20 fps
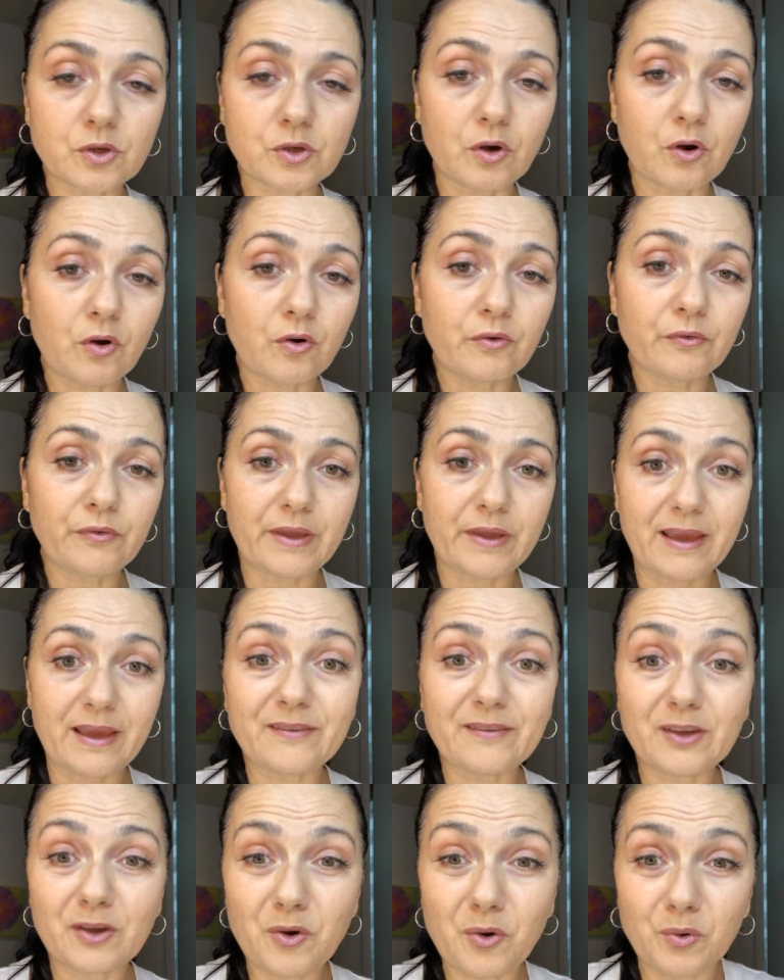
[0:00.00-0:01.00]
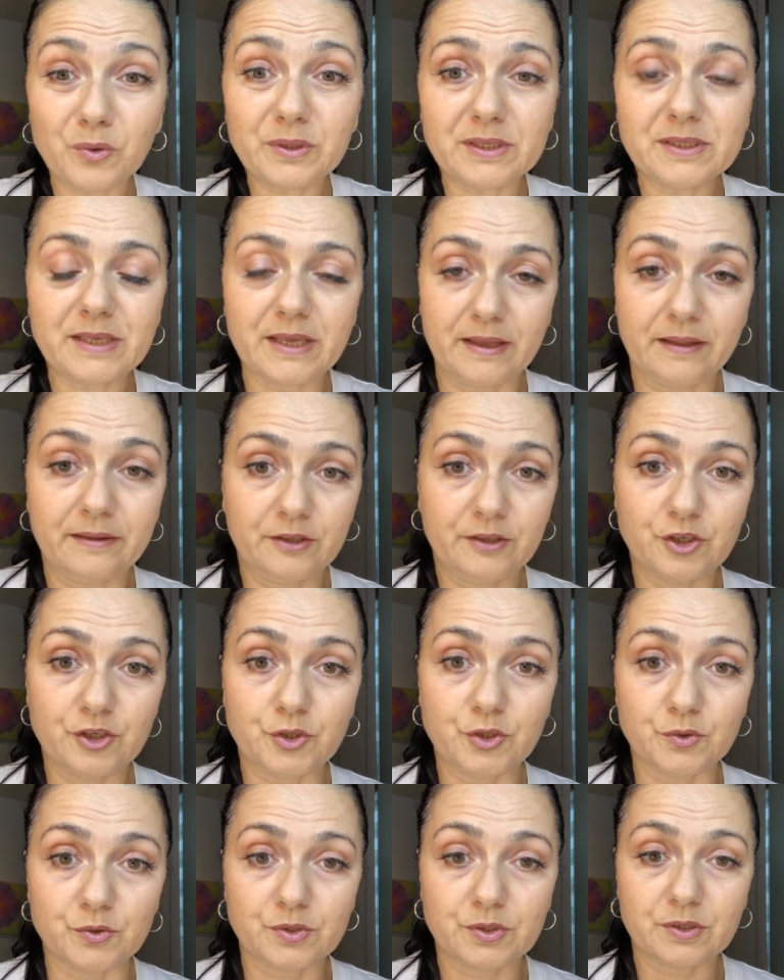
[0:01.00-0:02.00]
what is the
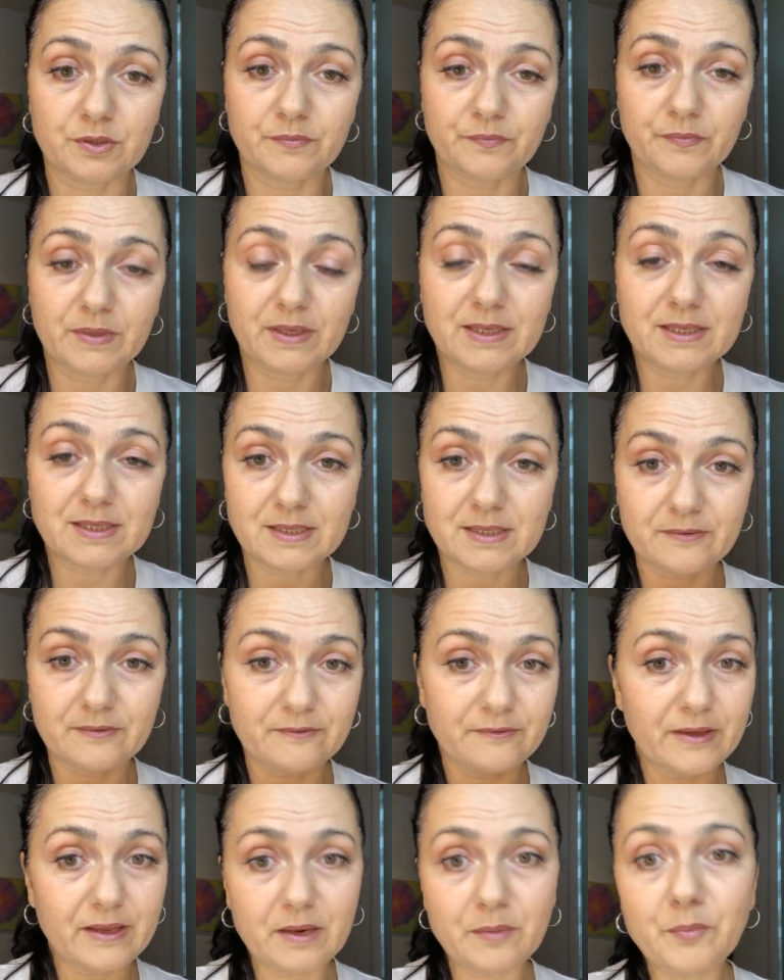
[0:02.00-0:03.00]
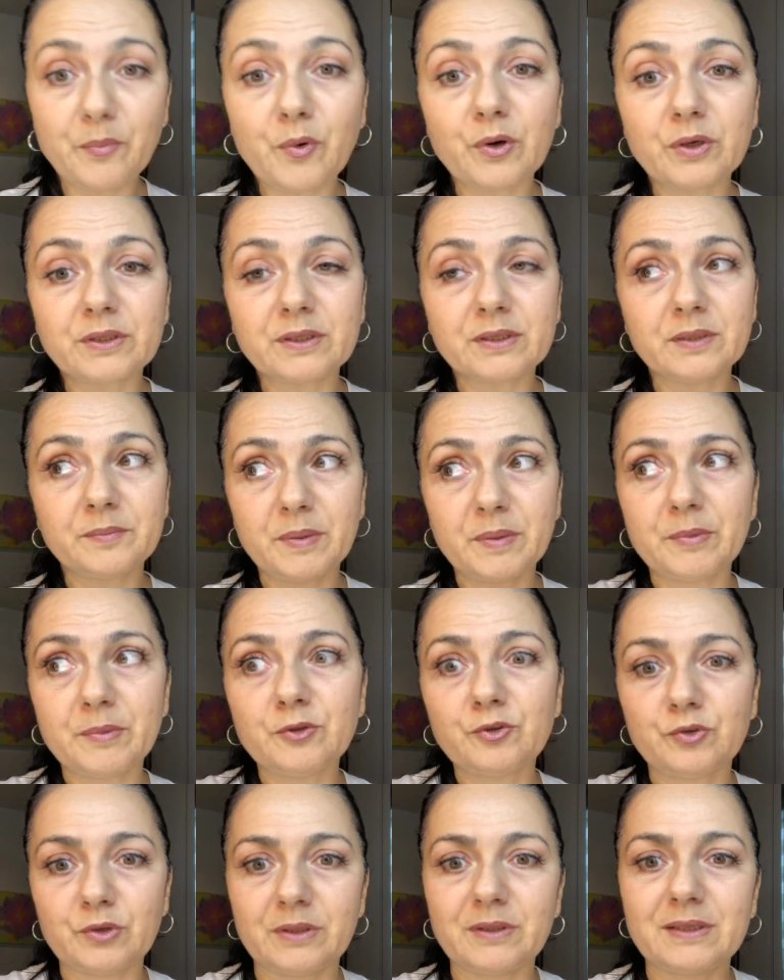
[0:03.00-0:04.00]
root cause of having all these health
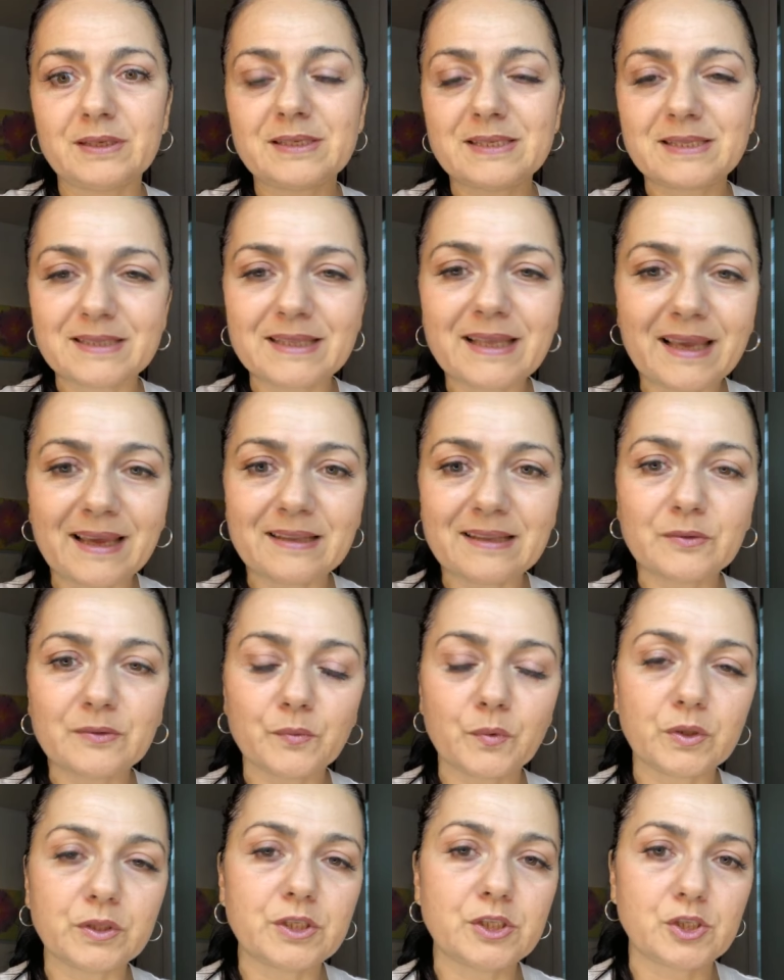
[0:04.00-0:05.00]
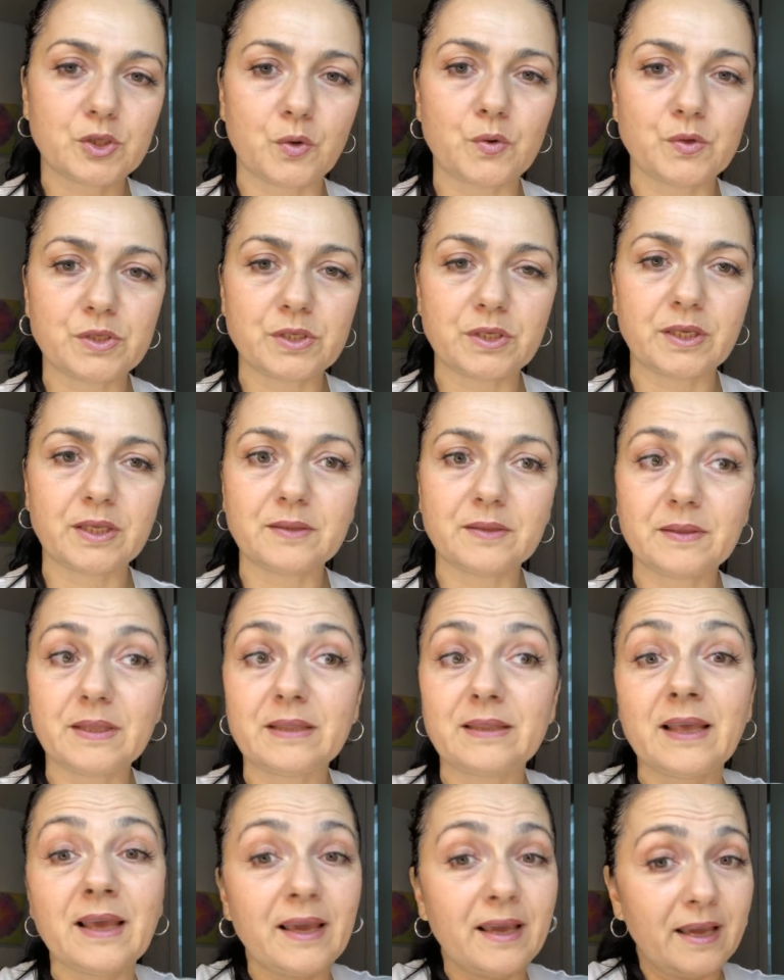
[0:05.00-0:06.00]
issues. It's very important
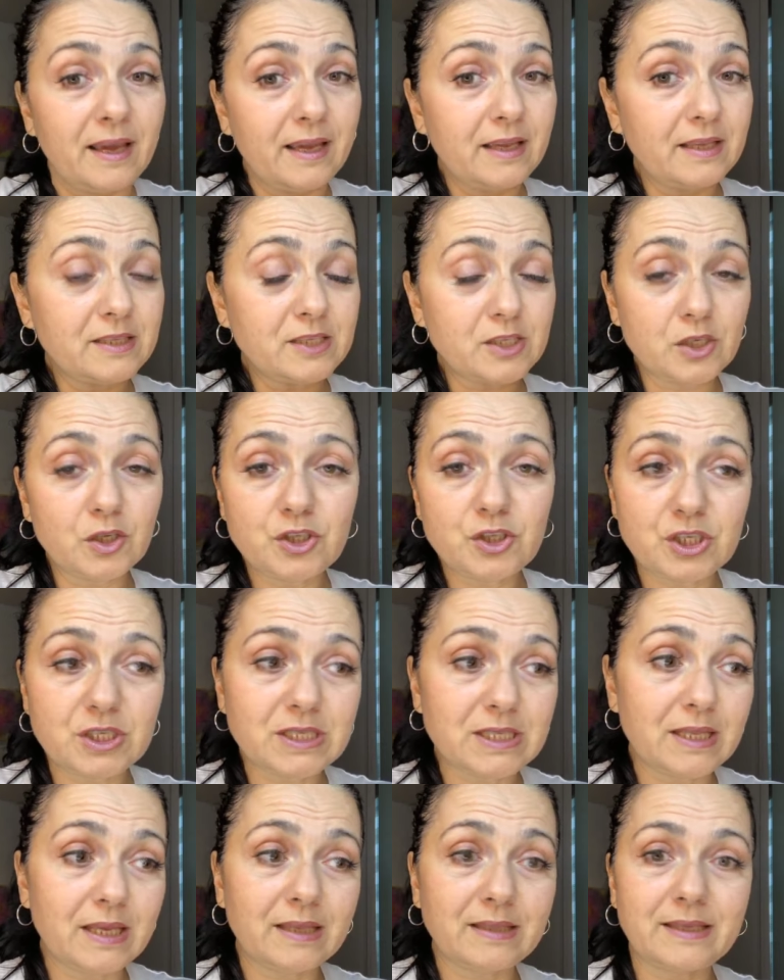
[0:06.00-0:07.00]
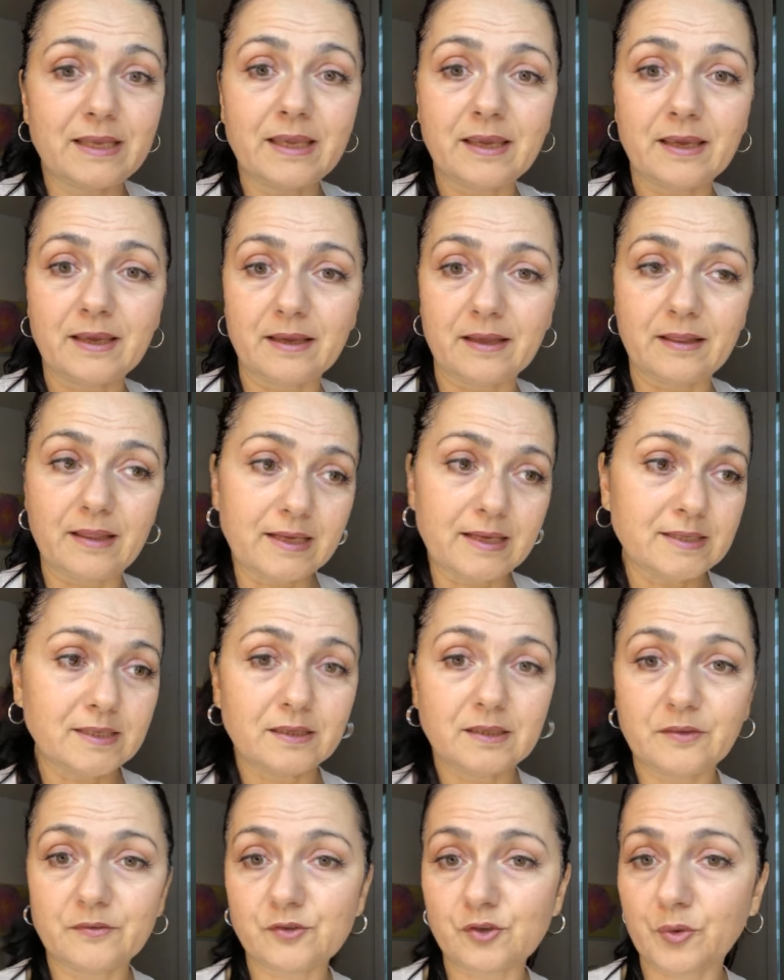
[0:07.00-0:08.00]
people to understand what is causing it,
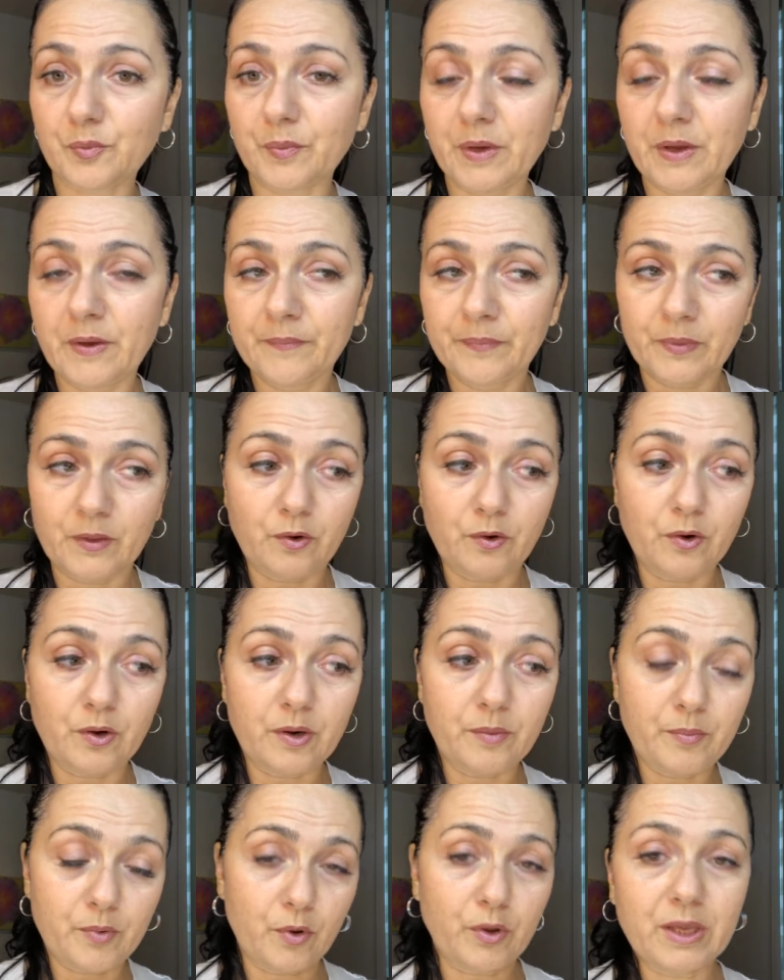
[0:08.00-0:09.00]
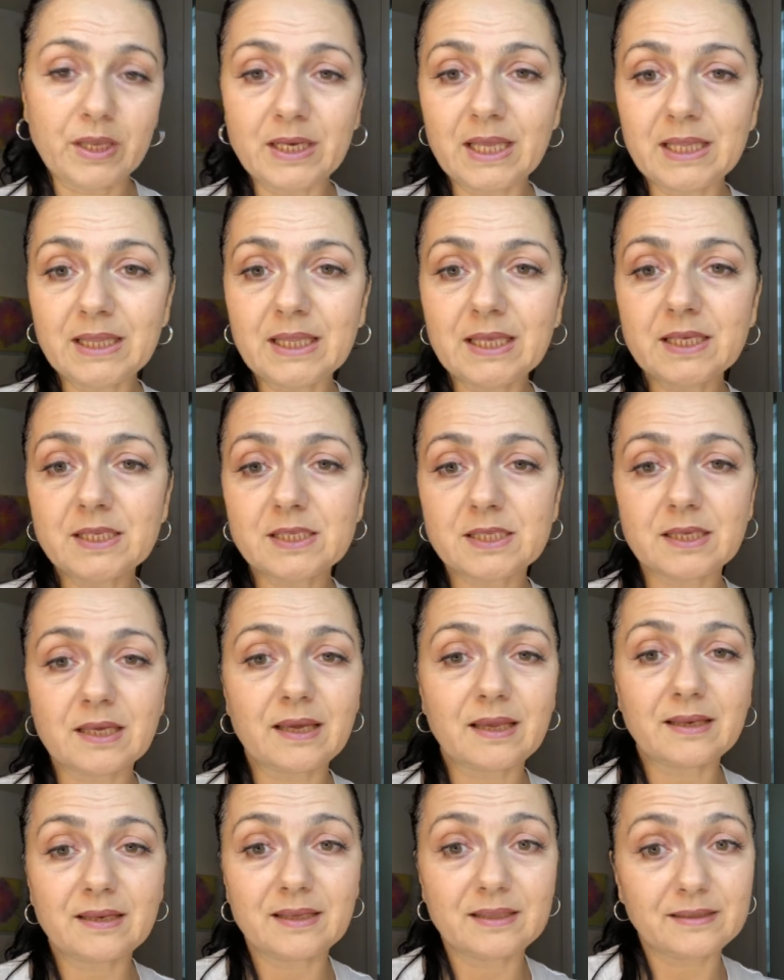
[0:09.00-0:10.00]
that it's not just like taking
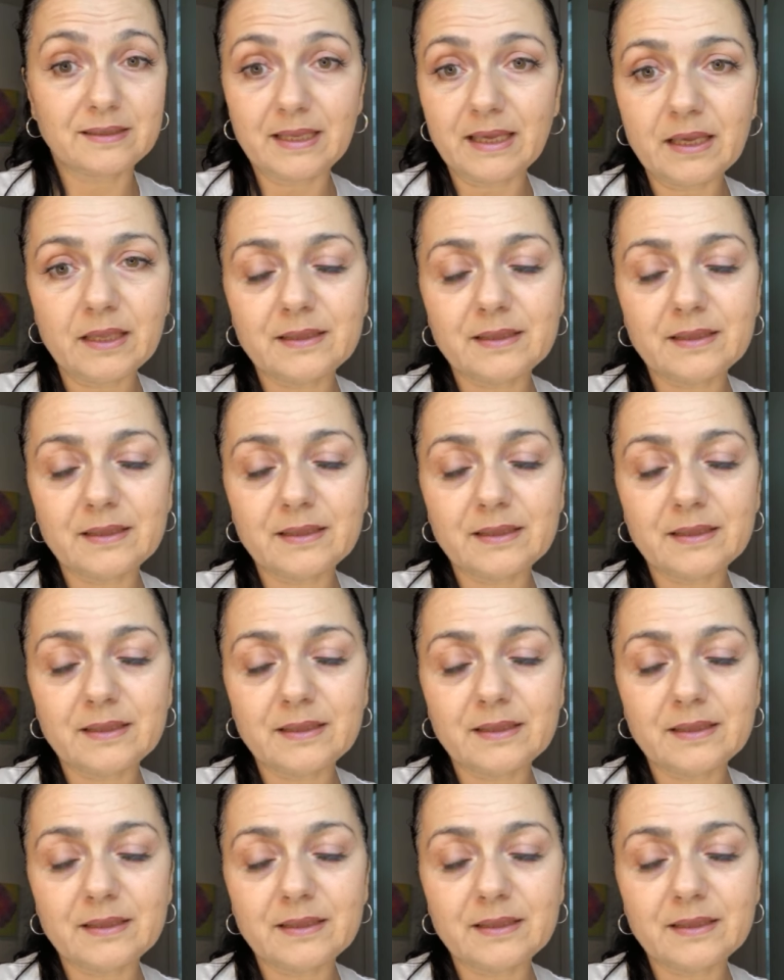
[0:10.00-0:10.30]
laxatives